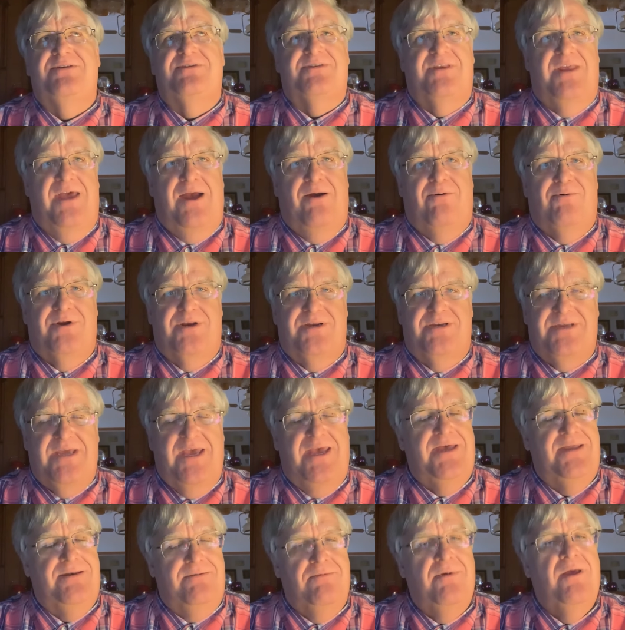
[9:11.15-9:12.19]
an hour to
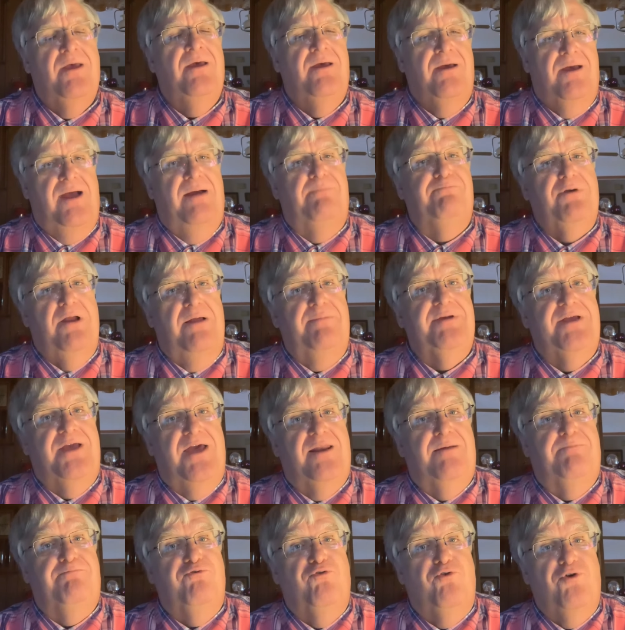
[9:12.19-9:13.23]
10, I probably
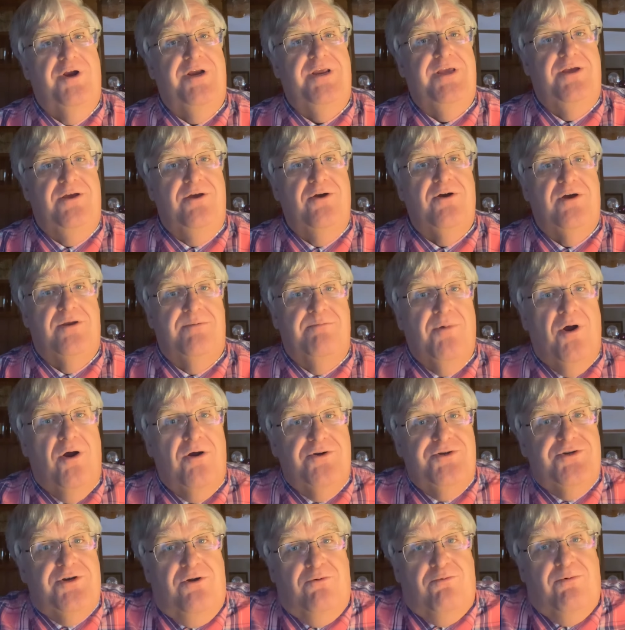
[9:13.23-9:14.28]
got a pretty good
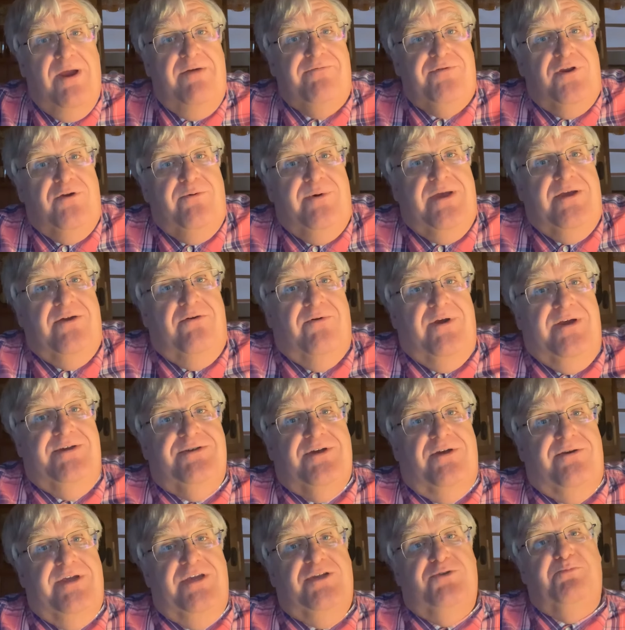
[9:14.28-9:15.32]
marginal revenue increase
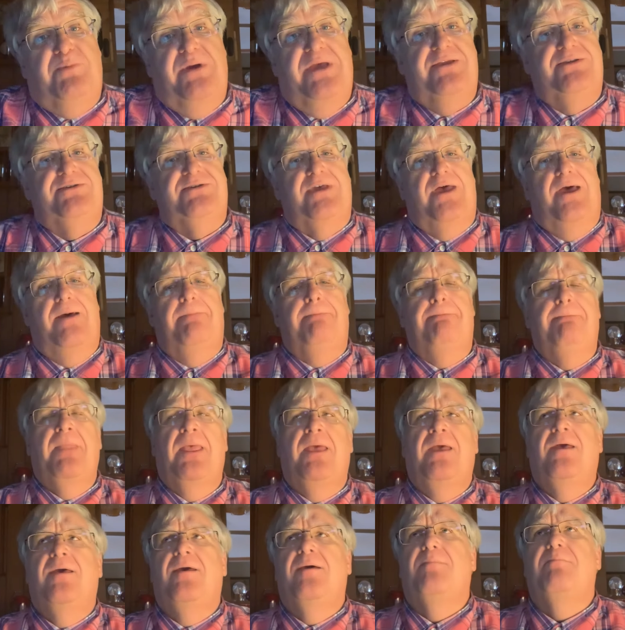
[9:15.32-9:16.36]
on each pizza.
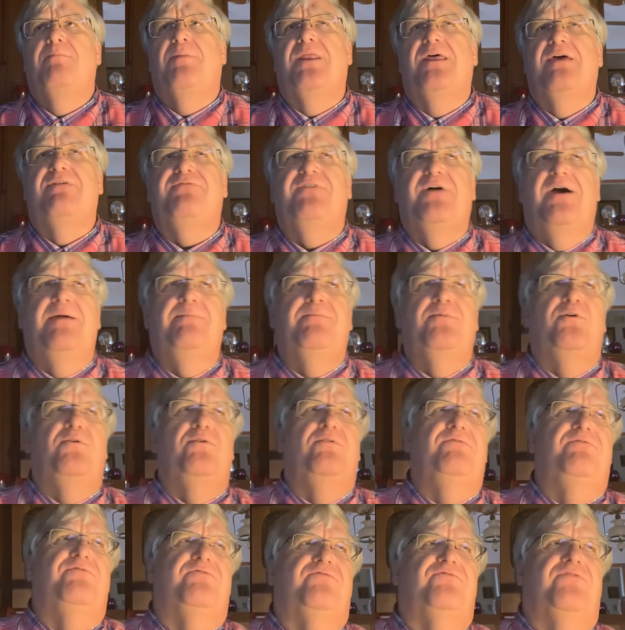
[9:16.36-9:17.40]
But if I
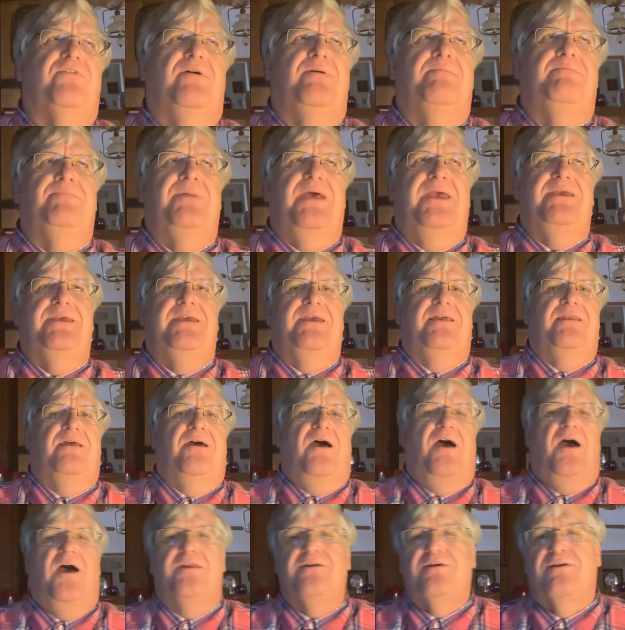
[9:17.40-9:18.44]
move from making
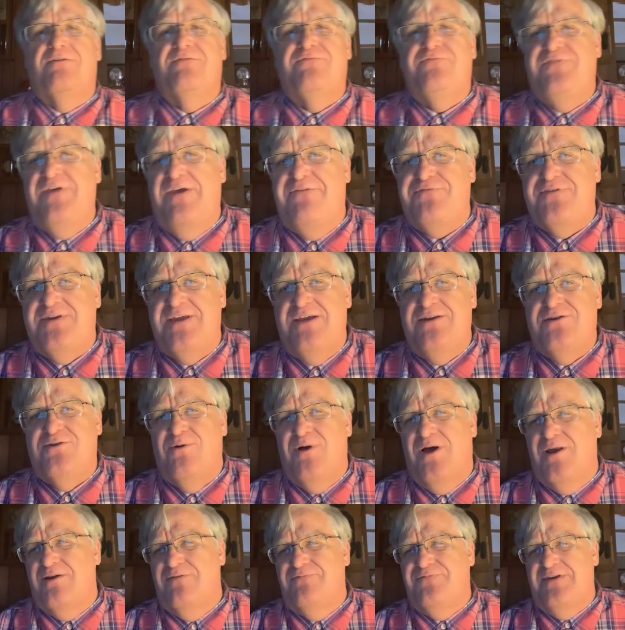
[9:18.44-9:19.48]
150 to
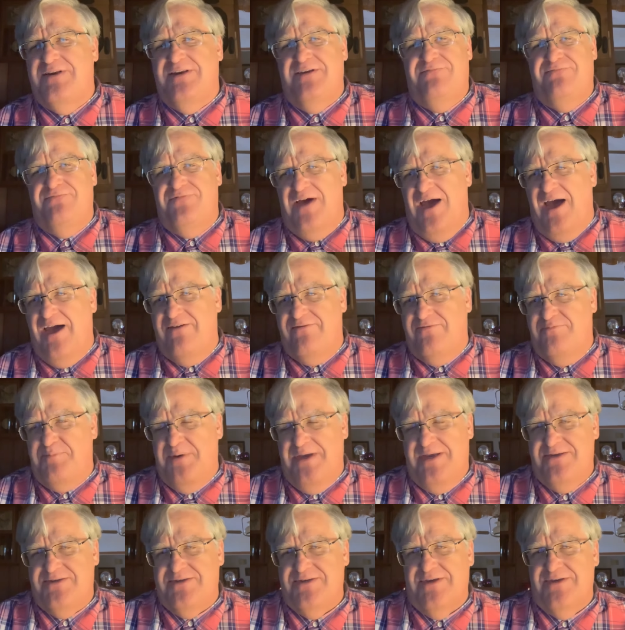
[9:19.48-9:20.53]
155
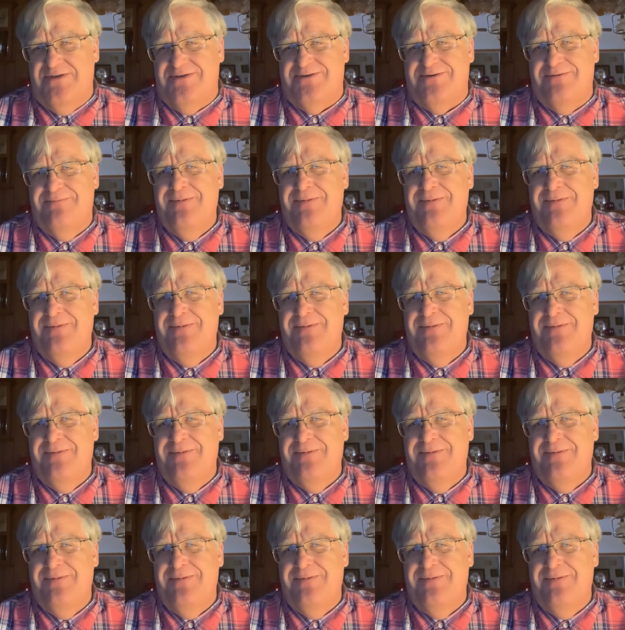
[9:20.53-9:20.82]
pizzas,